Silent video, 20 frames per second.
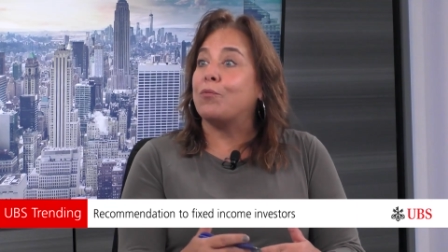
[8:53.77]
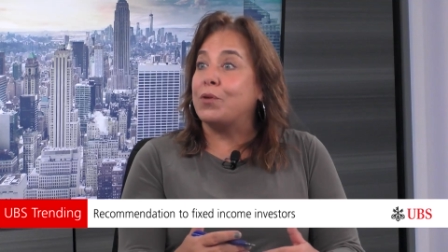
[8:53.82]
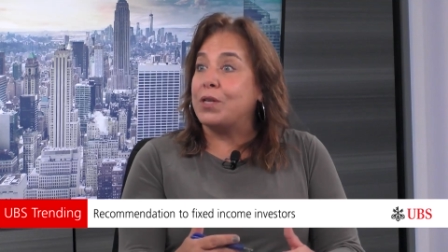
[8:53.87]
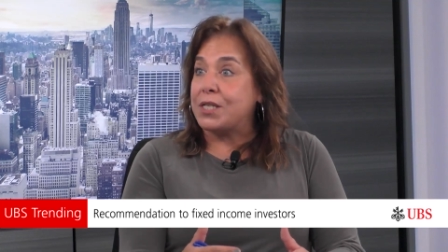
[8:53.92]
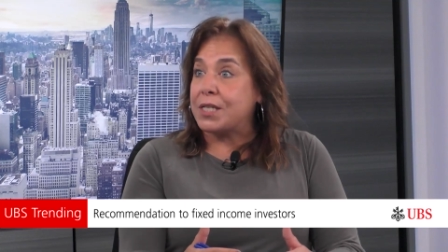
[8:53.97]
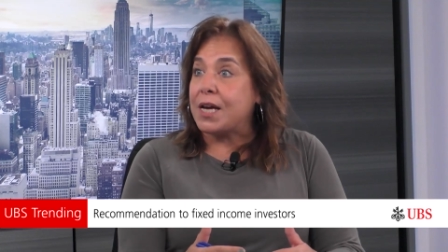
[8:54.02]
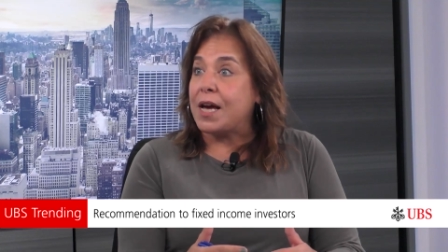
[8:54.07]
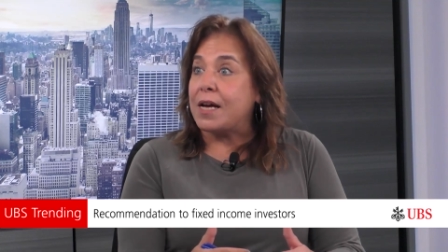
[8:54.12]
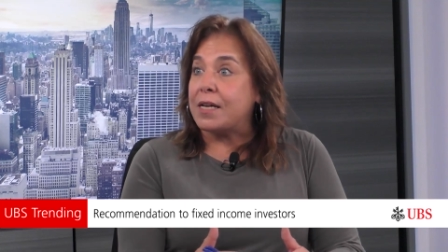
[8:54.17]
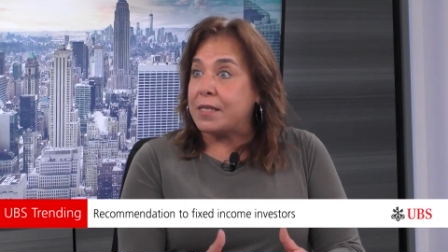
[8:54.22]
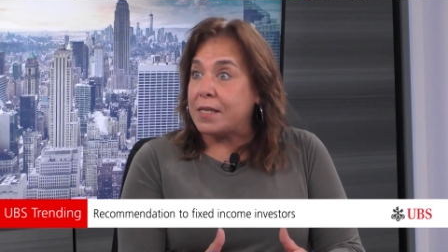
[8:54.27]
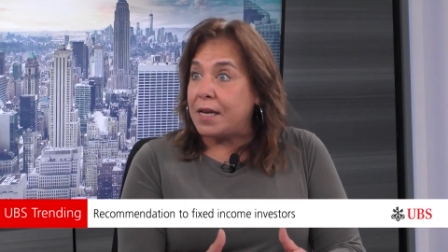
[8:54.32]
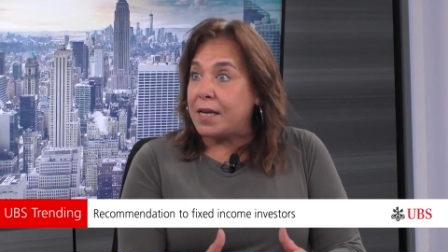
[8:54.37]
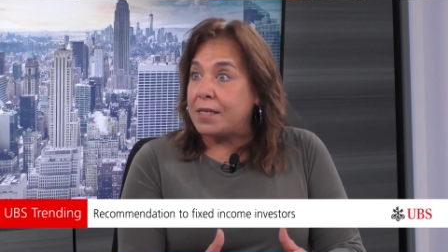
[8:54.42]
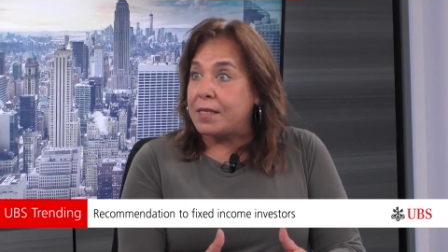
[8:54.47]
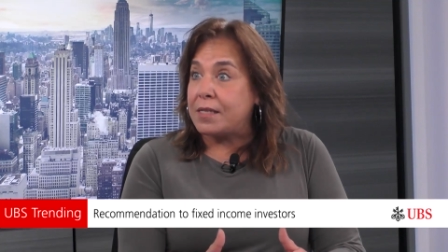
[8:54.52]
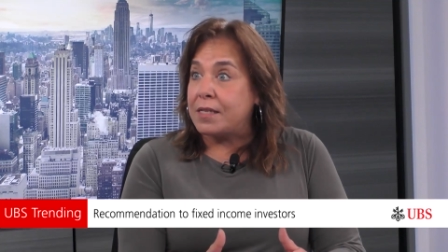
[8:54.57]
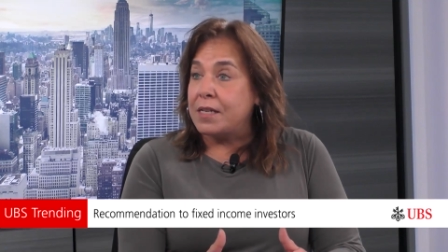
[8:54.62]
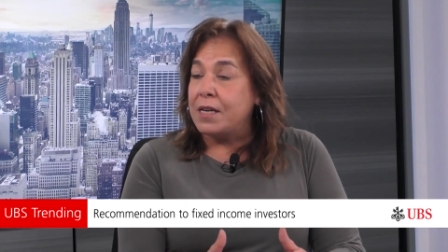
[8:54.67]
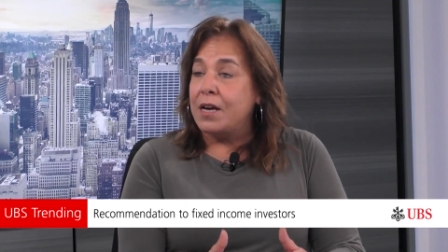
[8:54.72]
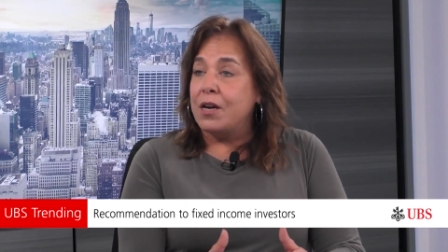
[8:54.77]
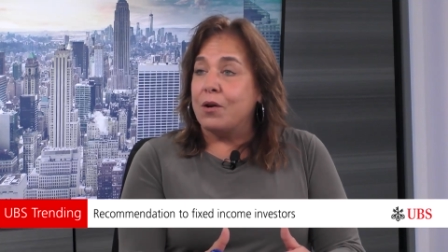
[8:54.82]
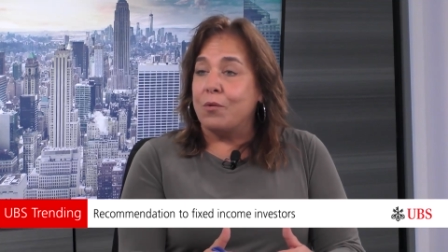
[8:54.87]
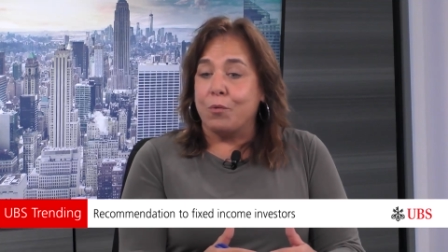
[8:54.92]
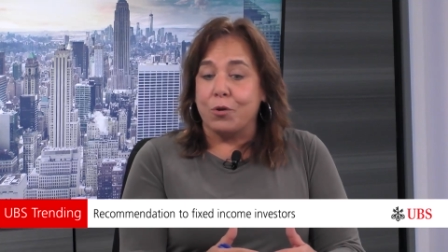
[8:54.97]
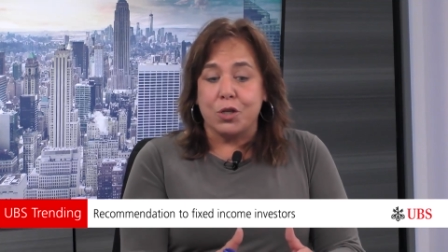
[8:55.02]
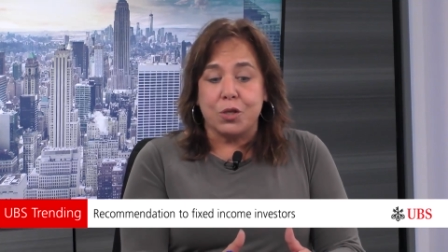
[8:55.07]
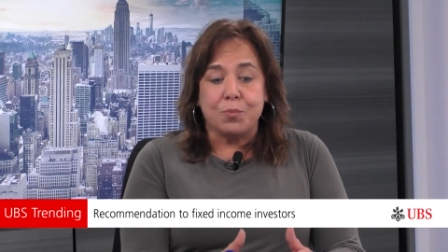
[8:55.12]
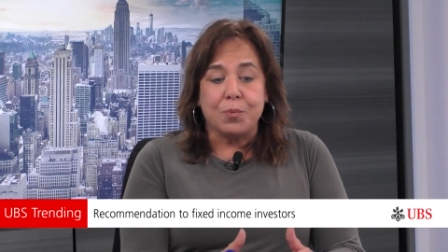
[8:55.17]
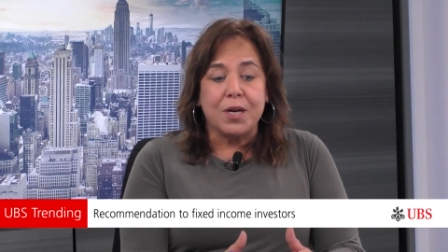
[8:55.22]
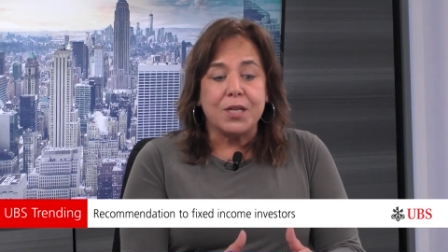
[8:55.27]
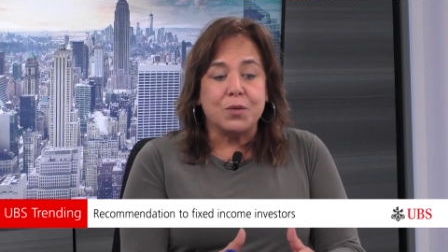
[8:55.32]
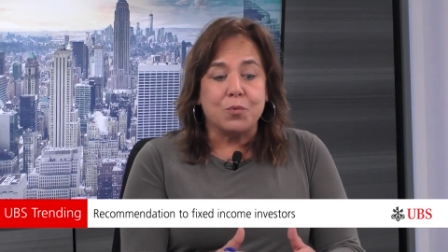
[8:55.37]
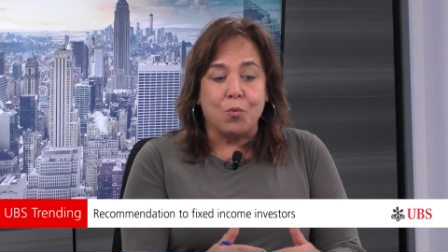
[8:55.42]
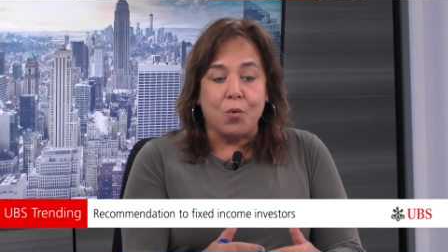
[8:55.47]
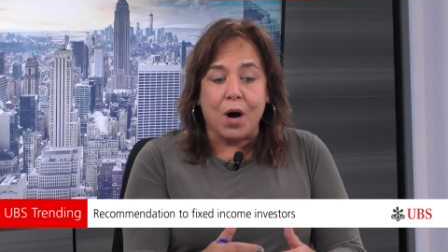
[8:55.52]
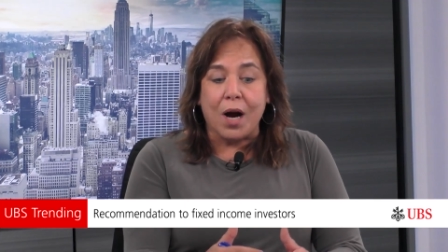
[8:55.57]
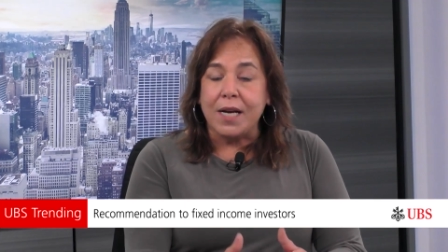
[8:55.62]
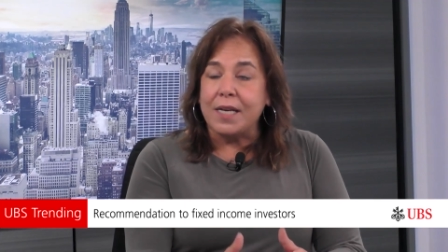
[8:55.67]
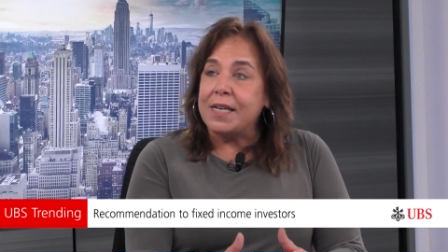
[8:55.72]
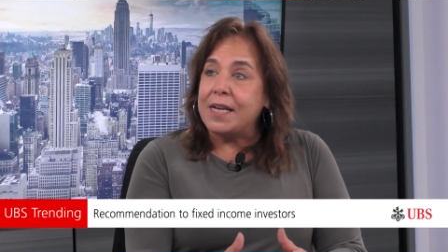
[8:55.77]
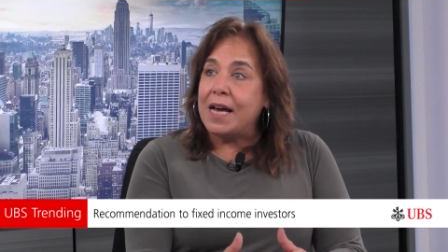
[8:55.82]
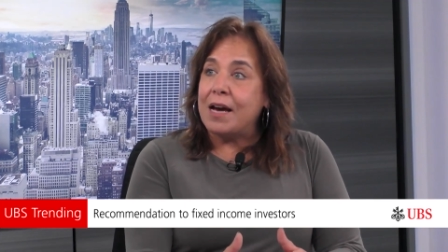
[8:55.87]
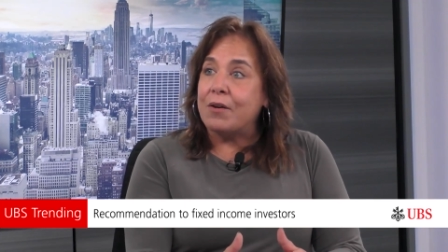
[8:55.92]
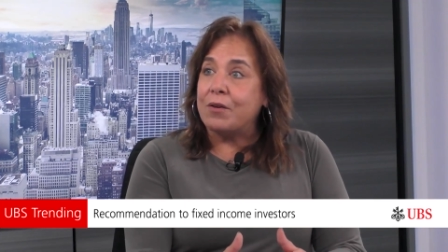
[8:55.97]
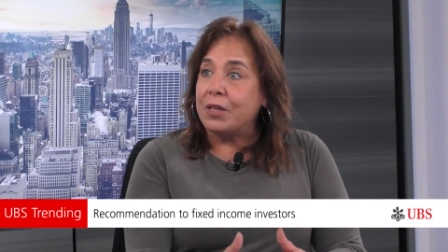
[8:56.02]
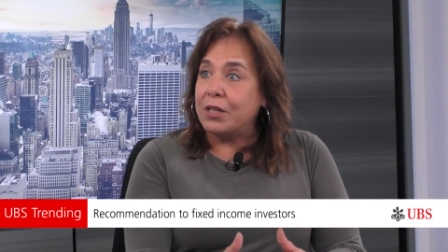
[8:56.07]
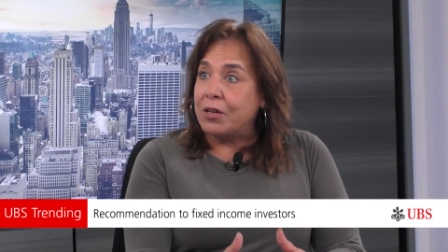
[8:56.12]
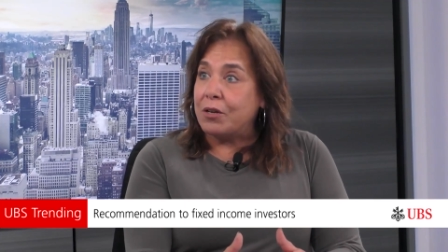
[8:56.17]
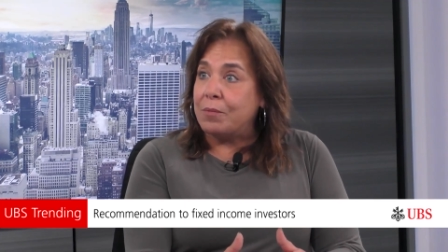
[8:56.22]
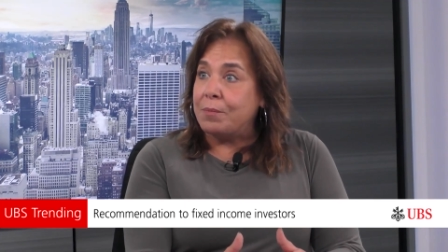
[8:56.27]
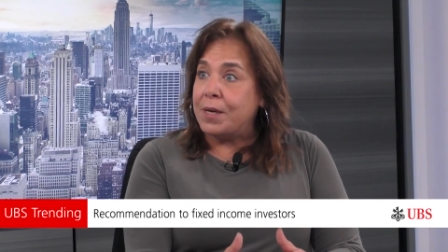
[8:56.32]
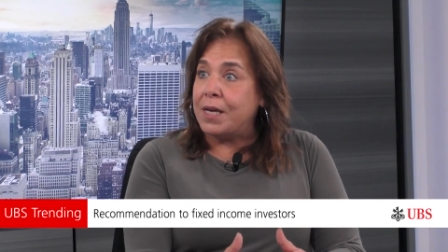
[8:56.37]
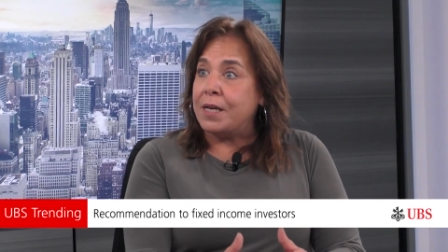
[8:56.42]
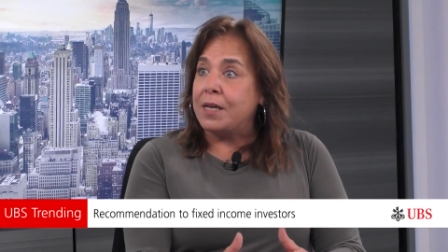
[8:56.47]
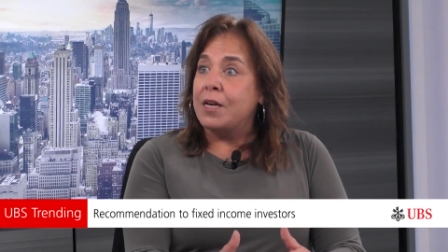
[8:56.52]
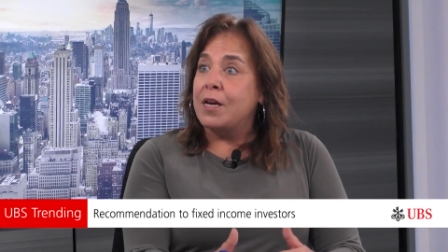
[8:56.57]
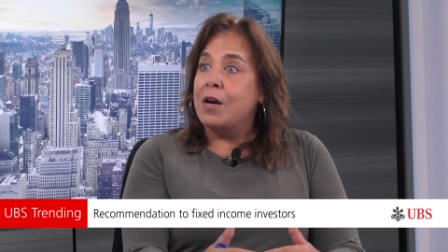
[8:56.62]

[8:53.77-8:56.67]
risk assets, where spreads widen out a little bit,